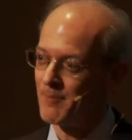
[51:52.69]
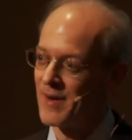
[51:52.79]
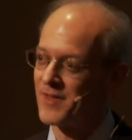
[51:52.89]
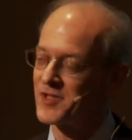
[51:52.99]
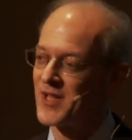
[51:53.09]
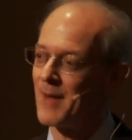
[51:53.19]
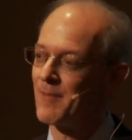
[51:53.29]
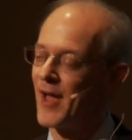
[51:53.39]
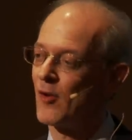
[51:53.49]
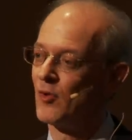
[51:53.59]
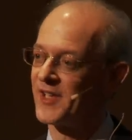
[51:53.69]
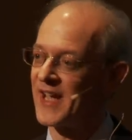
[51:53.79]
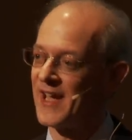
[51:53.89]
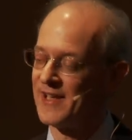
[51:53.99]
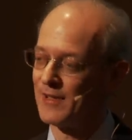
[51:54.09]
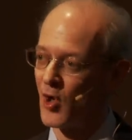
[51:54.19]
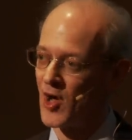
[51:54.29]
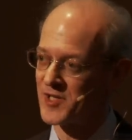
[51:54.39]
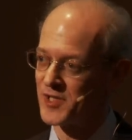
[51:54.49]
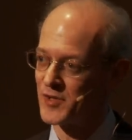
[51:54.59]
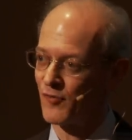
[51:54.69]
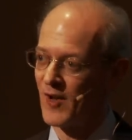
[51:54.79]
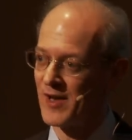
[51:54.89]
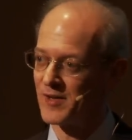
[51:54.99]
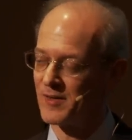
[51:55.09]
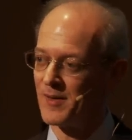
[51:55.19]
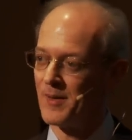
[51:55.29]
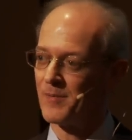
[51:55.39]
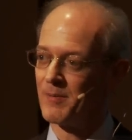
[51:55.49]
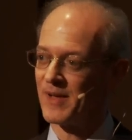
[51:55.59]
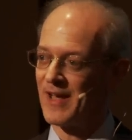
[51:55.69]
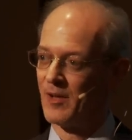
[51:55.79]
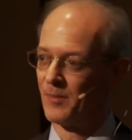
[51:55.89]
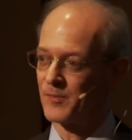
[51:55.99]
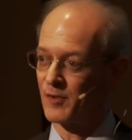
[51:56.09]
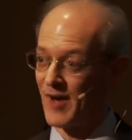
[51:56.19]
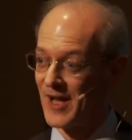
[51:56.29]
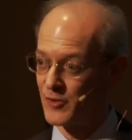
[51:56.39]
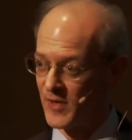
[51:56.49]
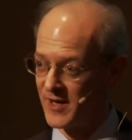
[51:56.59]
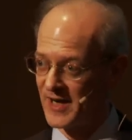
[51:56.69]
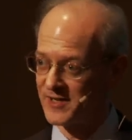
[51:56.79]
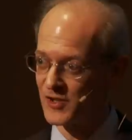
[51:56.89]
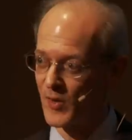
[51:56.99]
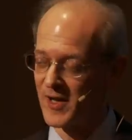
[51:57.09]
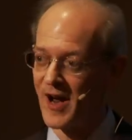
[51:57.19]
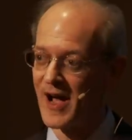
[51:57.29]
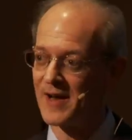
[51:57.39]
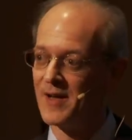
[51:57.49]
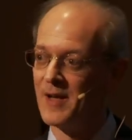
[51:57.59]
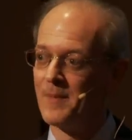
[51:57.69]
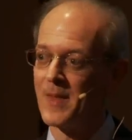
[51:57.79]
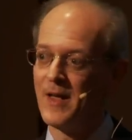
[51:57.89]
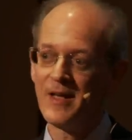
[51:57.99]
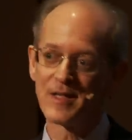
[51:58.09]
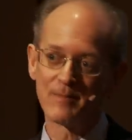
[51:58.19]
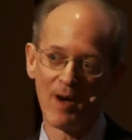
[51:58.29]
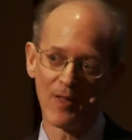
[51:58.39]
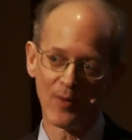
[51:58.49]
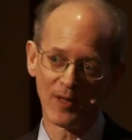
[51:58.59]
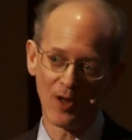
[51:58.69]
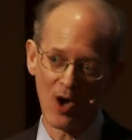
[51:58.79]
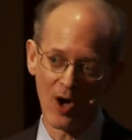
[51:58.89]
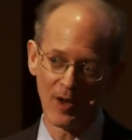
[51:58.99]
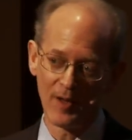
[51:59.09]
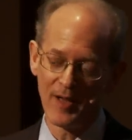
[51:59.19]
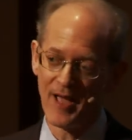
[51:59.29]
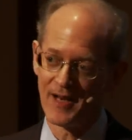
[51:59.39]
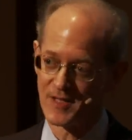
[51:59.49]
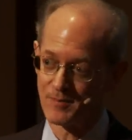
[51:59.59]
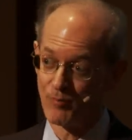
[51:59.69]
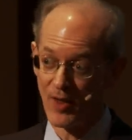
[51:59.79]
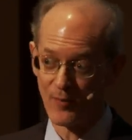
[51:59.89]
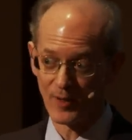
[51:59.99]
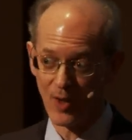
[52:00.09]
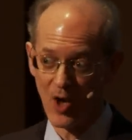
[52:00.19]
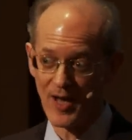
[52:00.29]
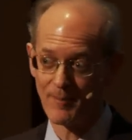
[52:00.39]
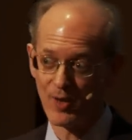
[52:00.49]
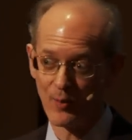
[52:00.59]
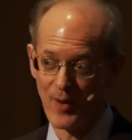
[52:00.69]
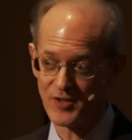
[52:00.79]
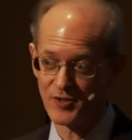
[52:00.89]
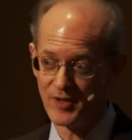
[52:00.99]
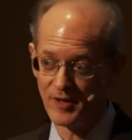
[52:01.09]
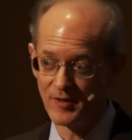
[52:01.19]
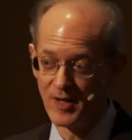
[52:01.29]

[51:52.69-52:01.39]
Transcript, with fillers: By this time, not only had he lost his friend Mikhail Kvadri in 1929, his mother in law and his brother in law had been arrested and